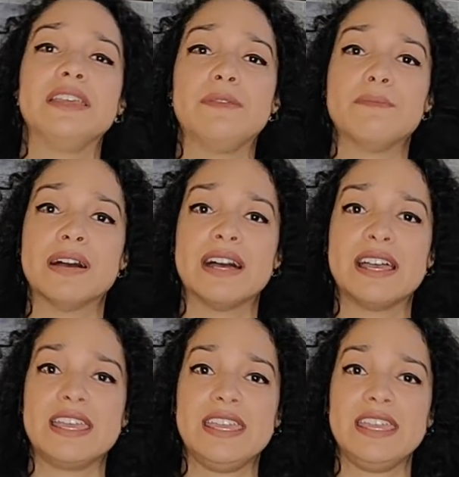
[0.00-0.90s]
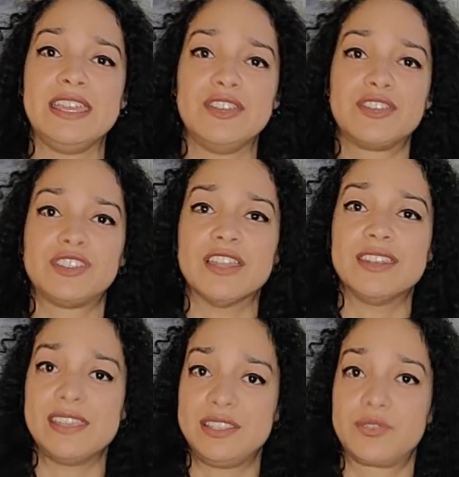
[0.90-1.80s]
in my
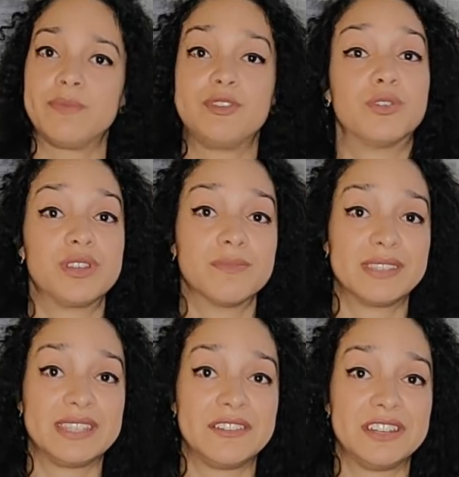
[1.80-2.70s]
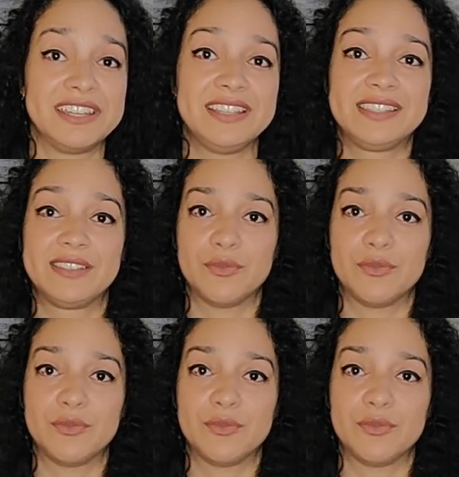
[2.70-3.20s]
Sunday Scriptorium series,